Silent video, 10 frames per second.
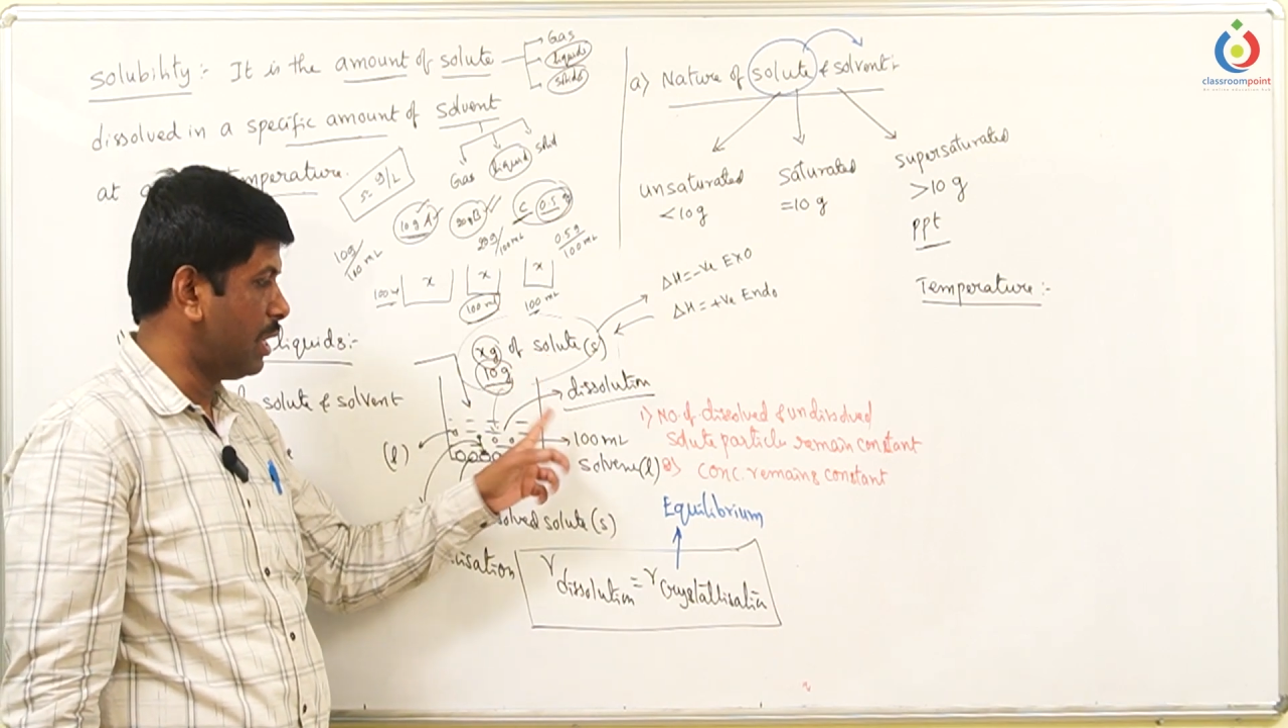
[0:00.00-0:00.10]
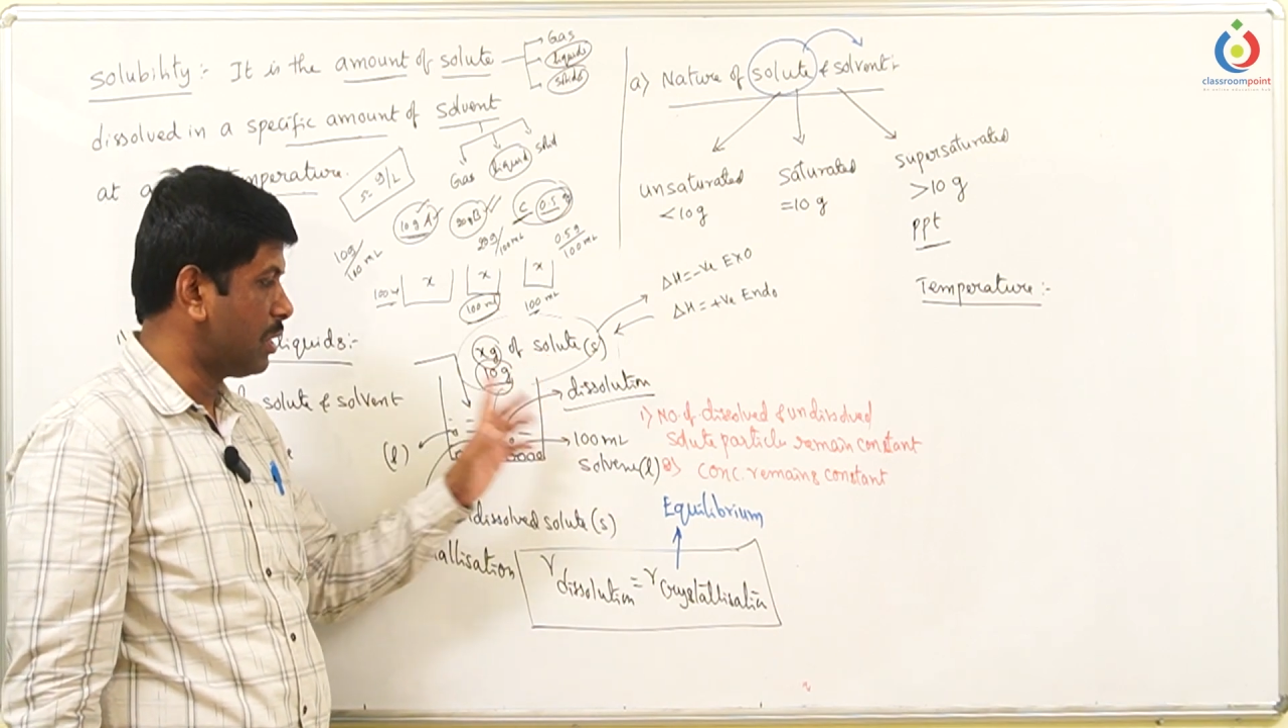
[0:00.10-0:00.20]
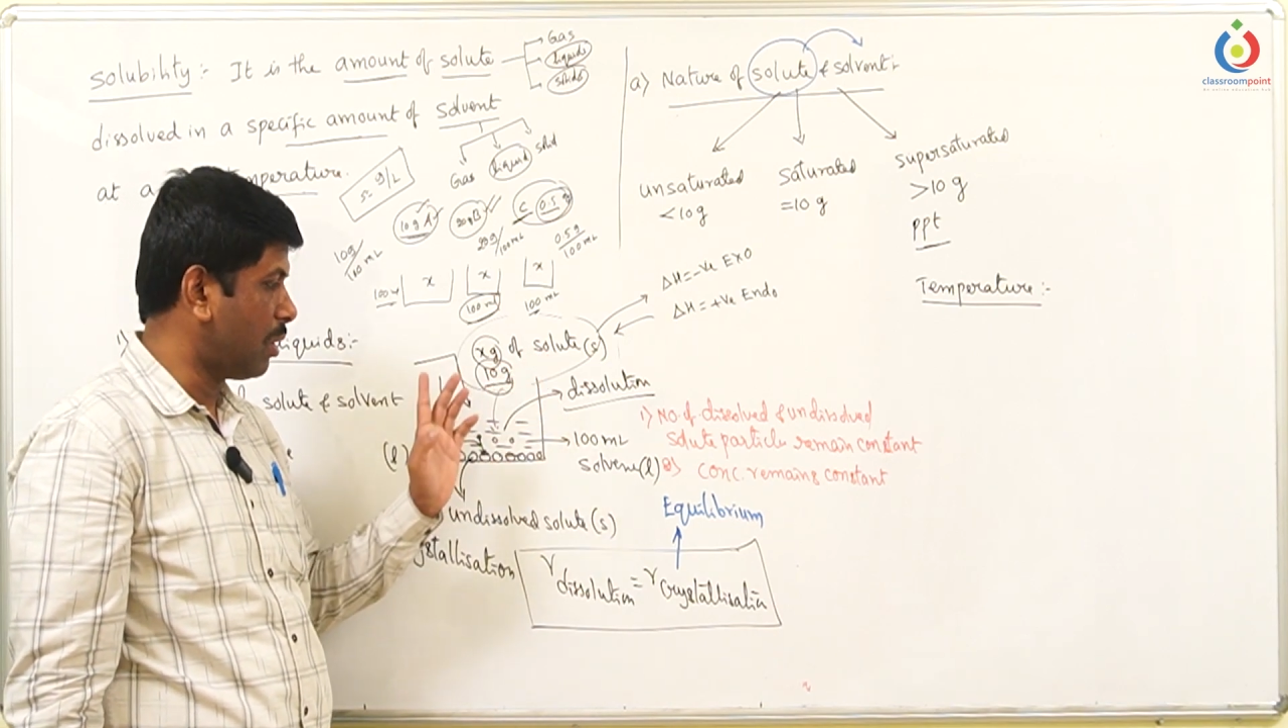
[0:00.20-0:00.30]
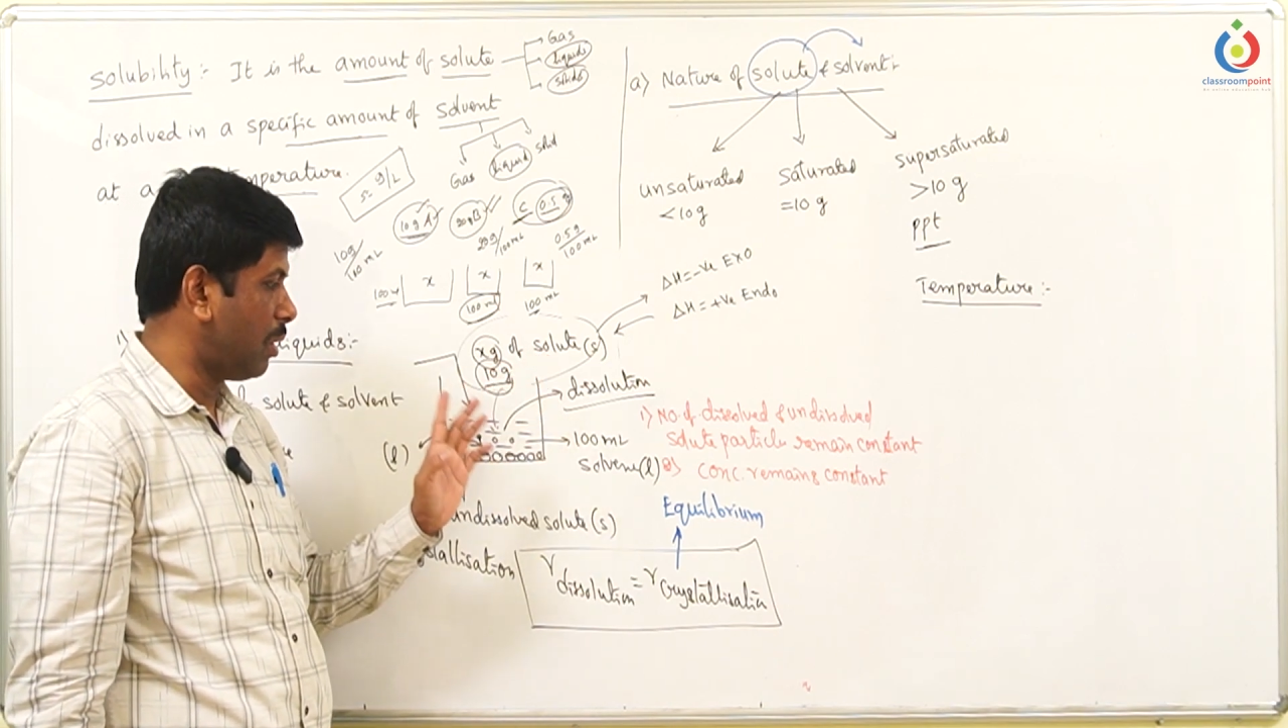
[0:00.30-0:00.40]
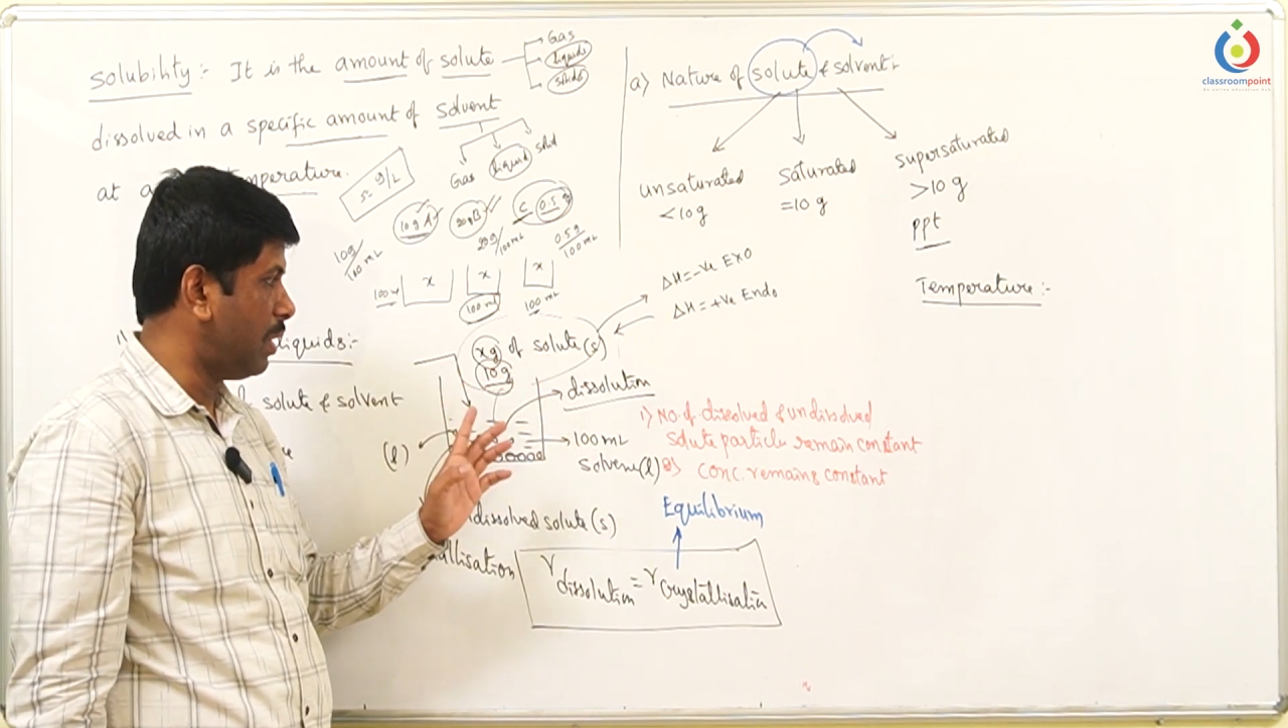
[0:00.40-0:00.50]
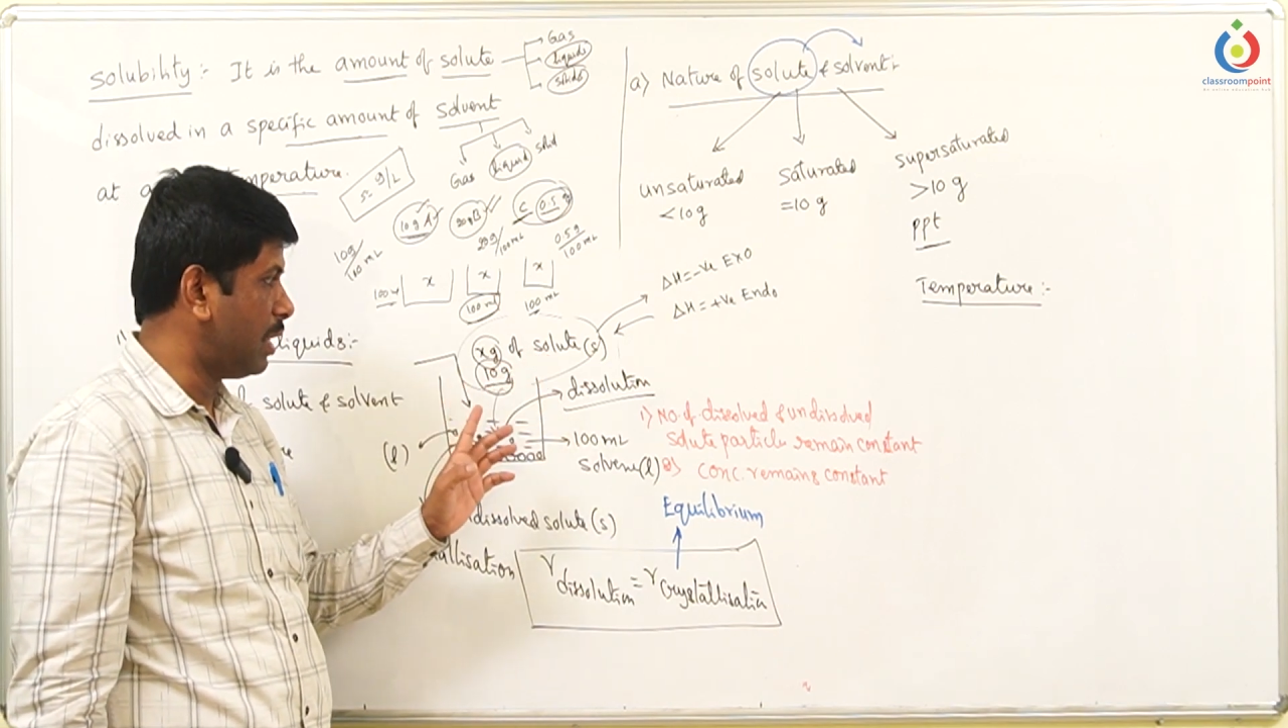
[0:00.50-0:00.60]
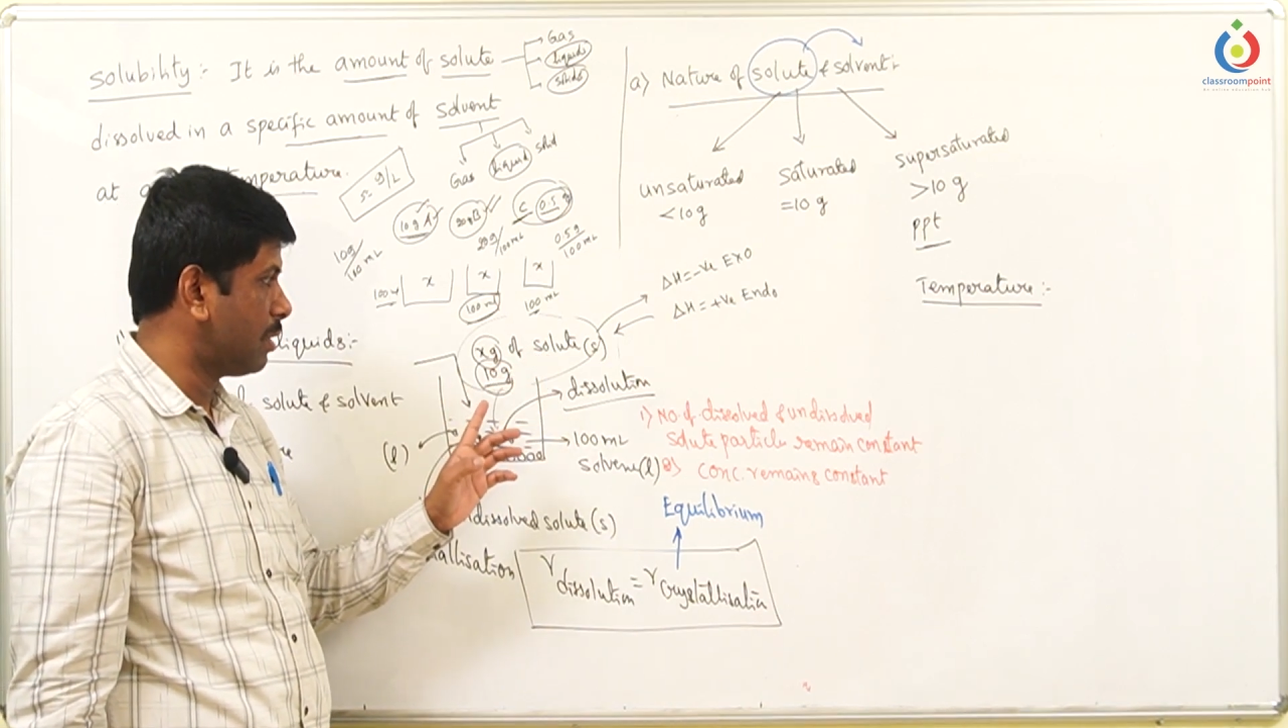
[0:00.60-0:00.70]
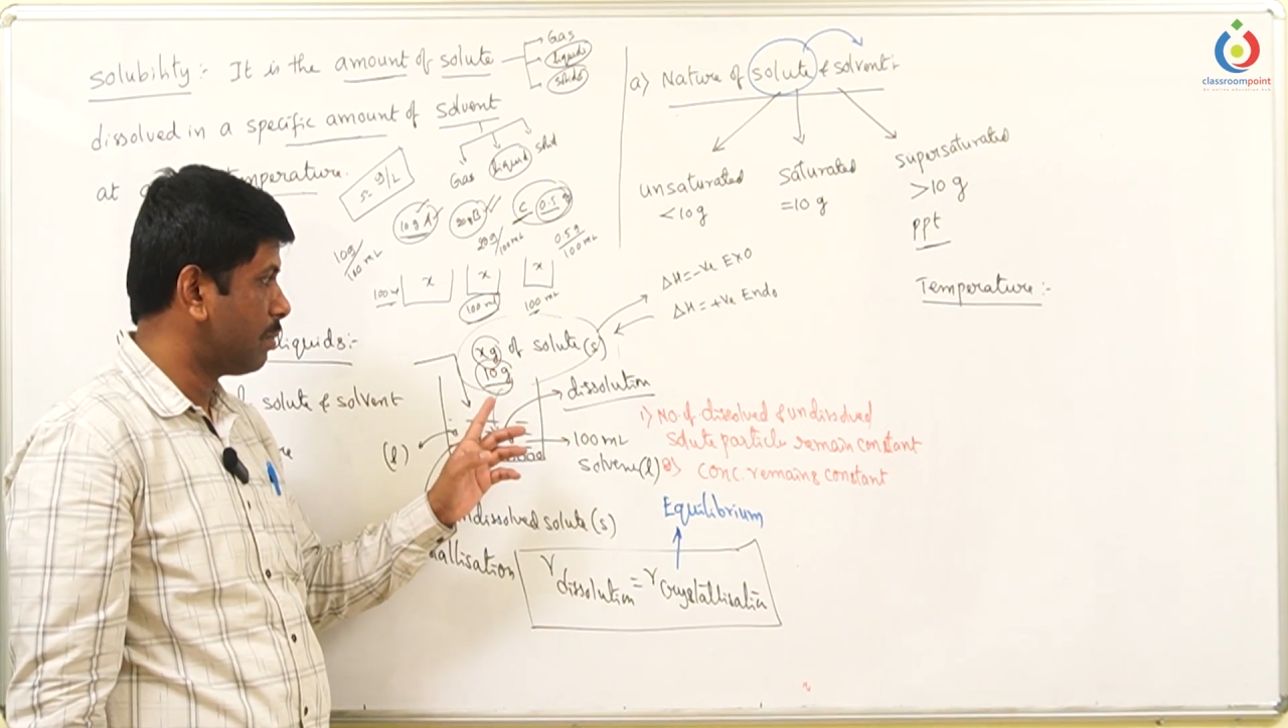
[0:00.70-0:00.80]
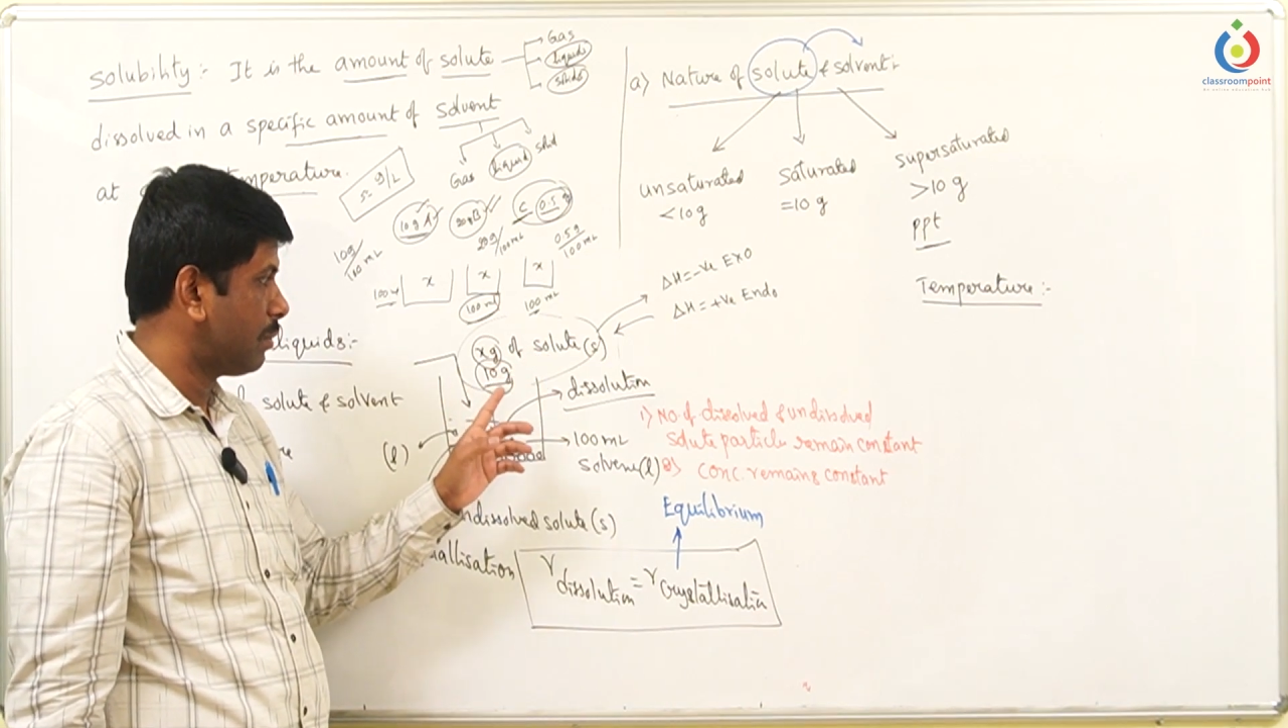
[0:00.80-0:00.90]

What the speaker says: and solvent.